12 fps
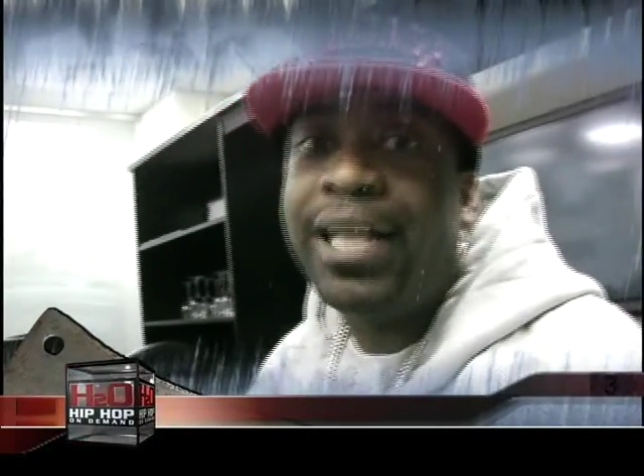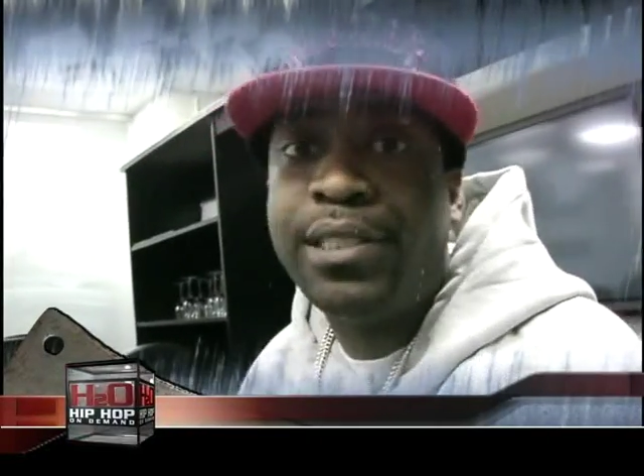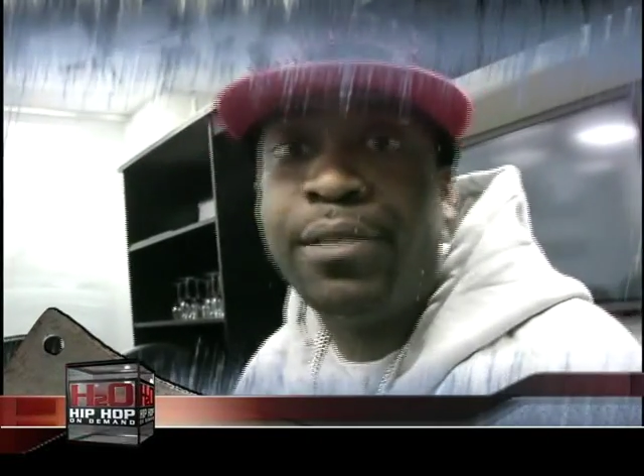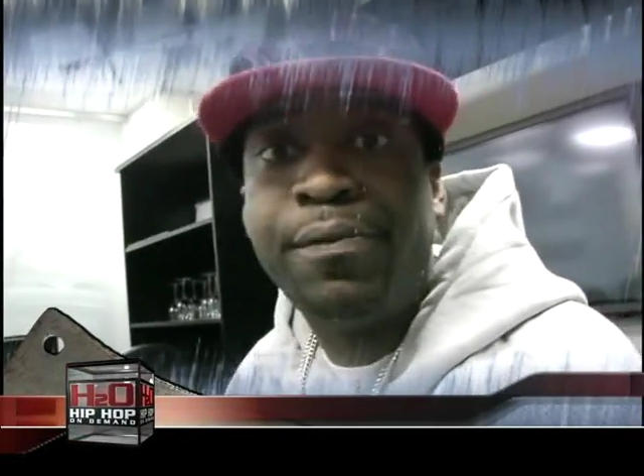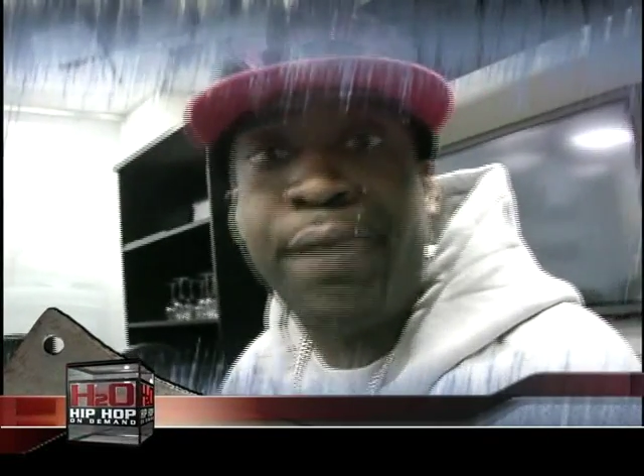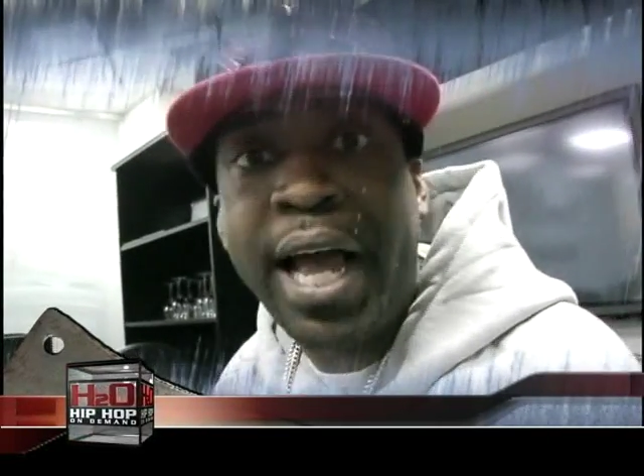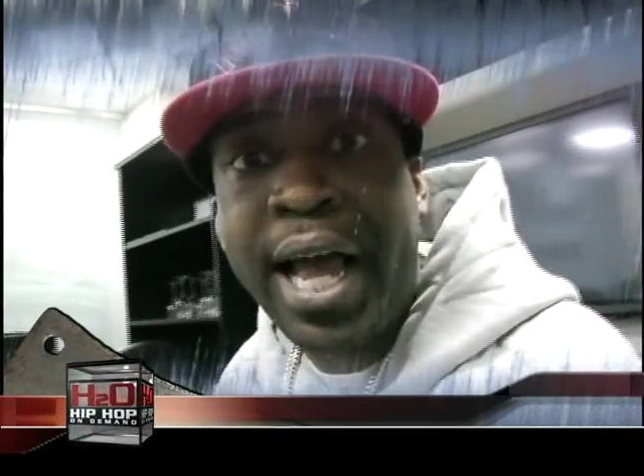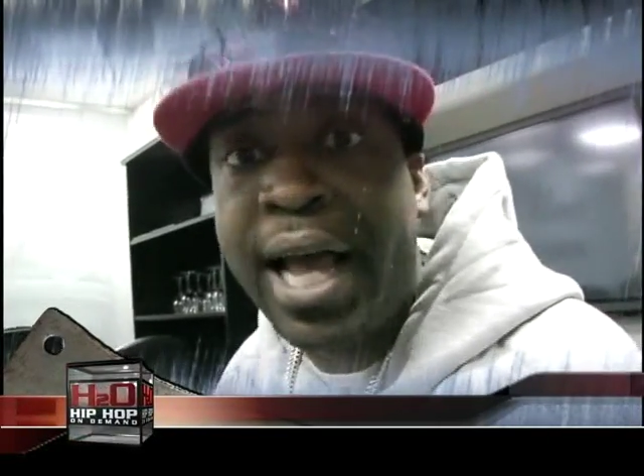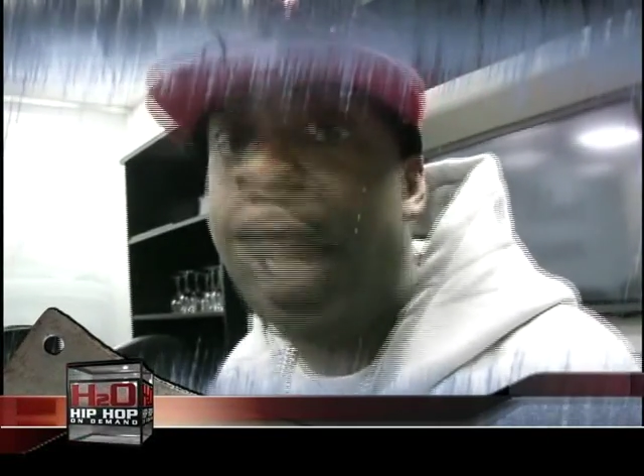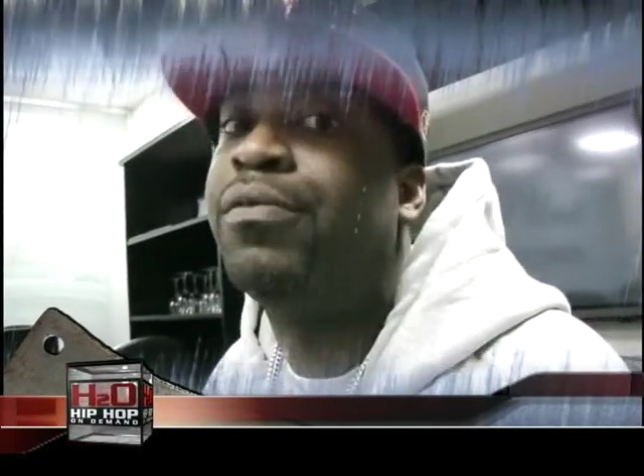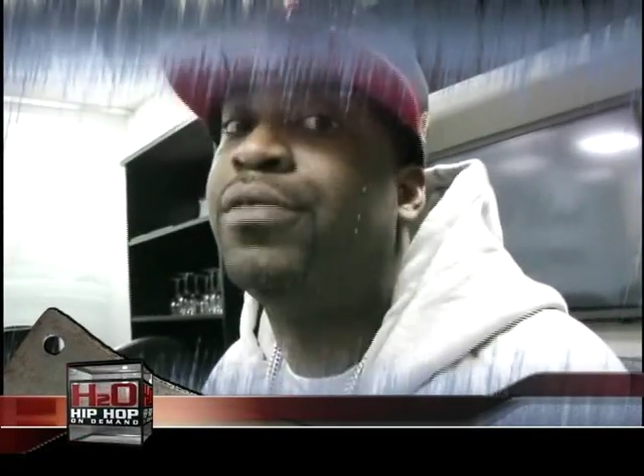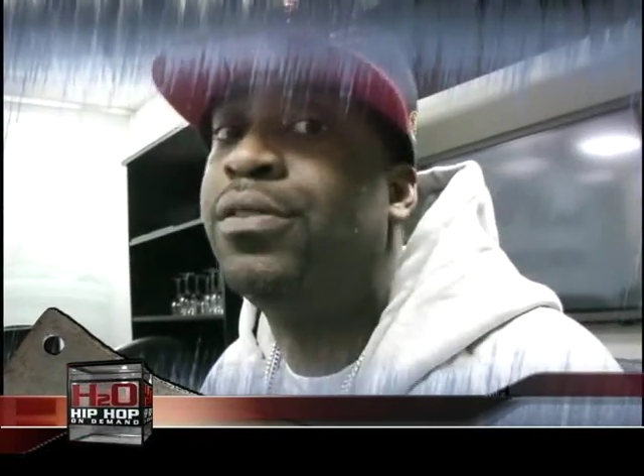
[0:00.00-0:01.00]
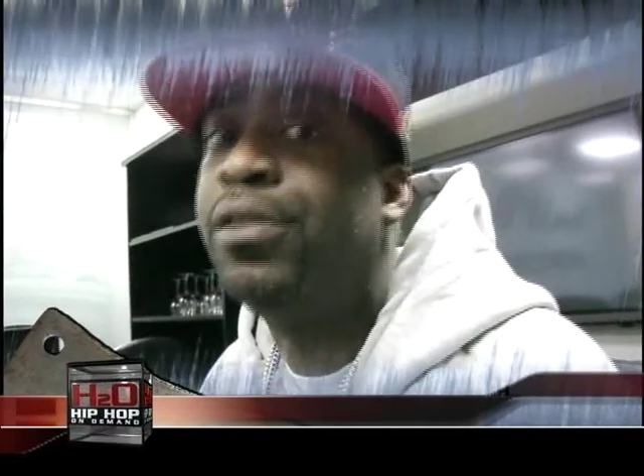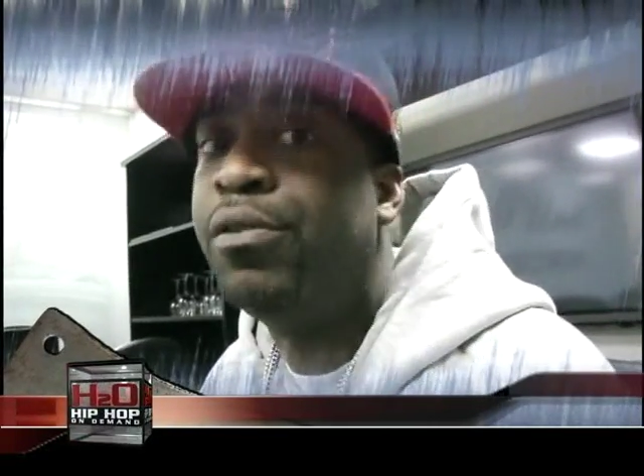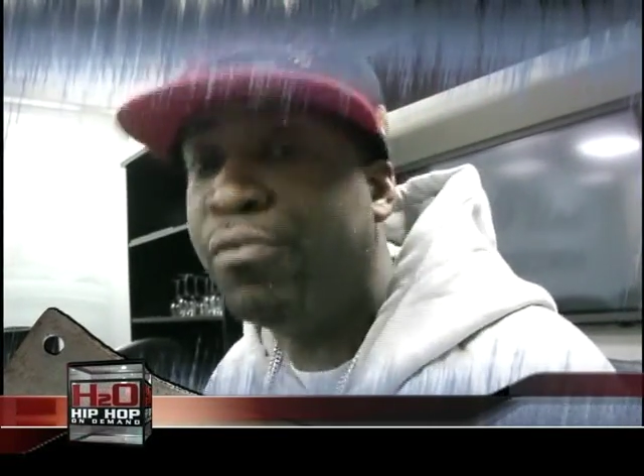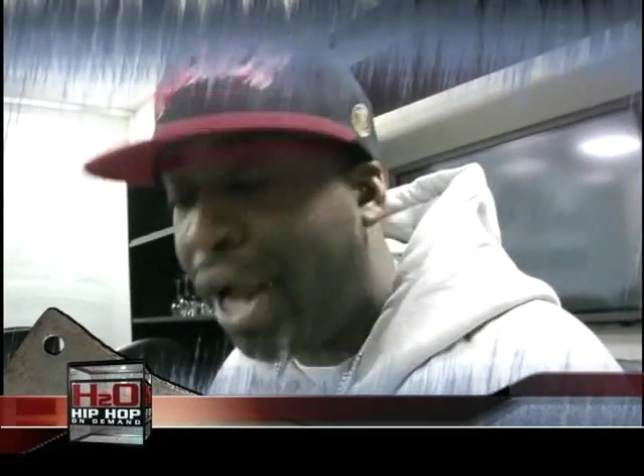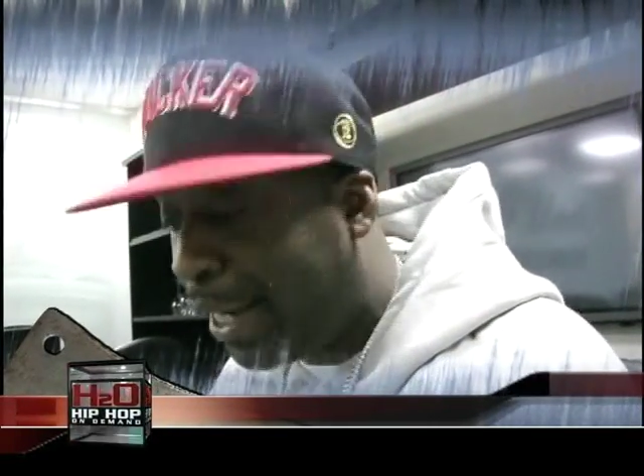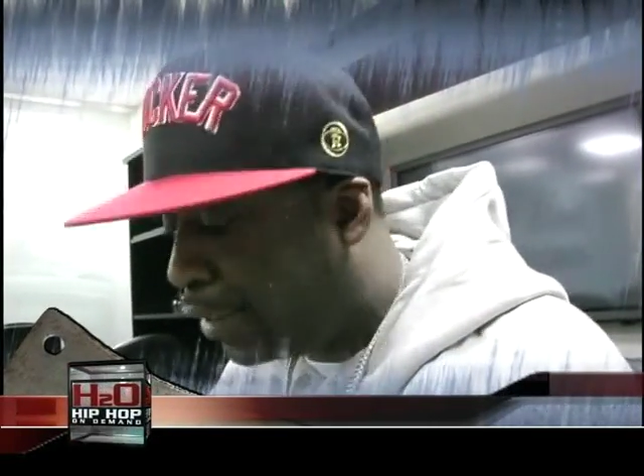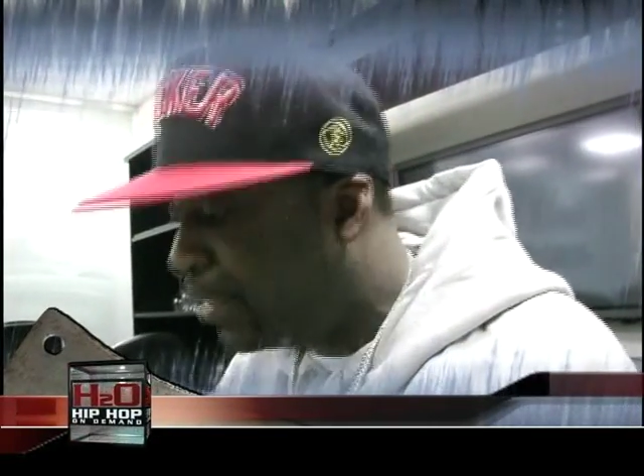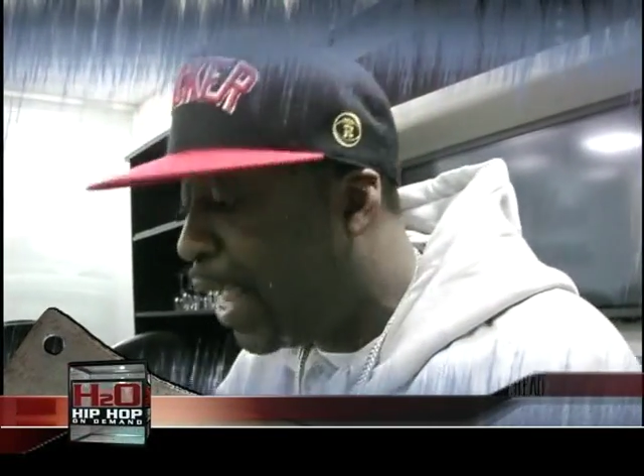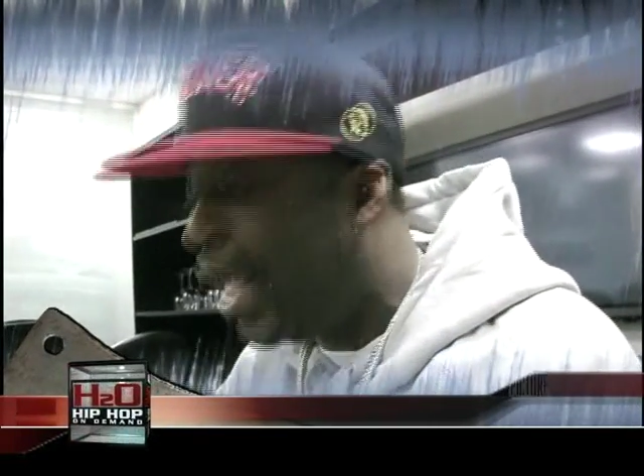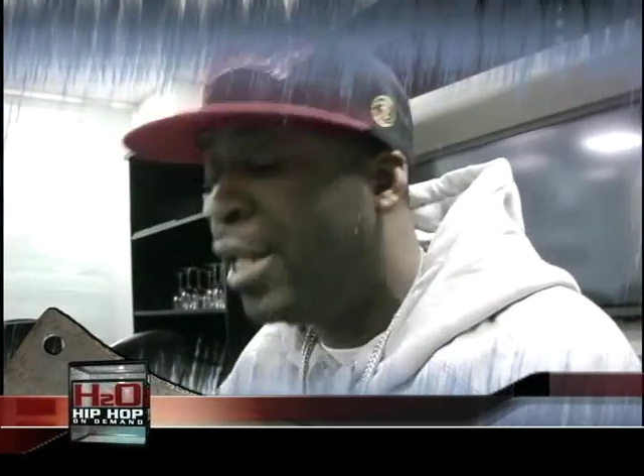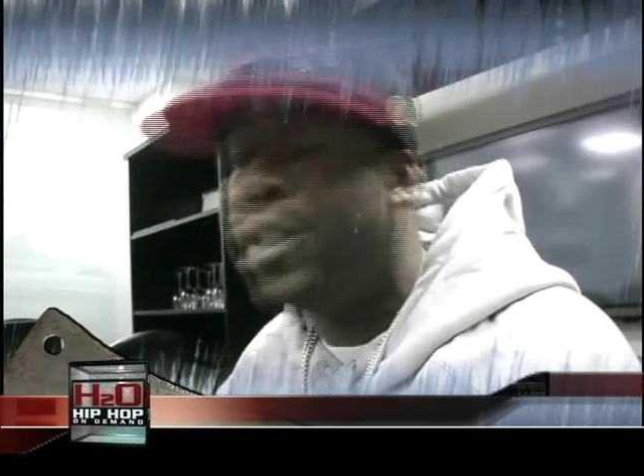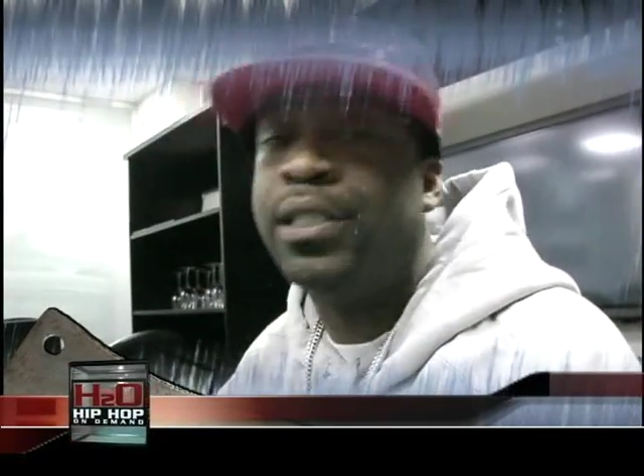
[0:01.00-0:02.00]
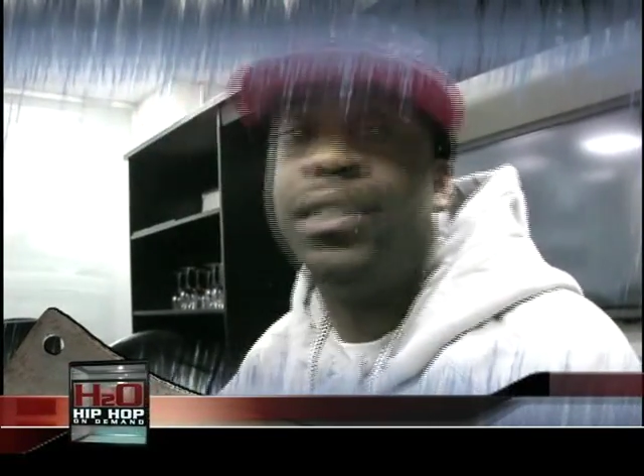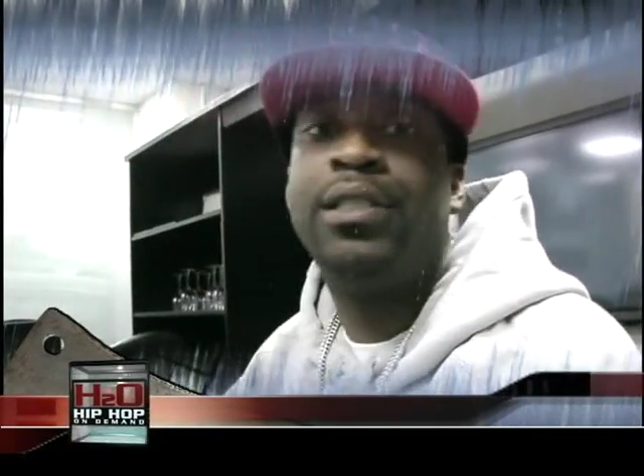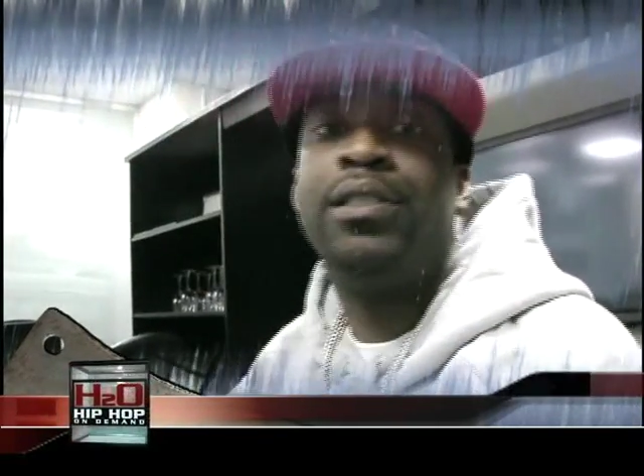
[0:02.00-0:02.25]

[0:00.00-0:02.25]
survived Rikers Island.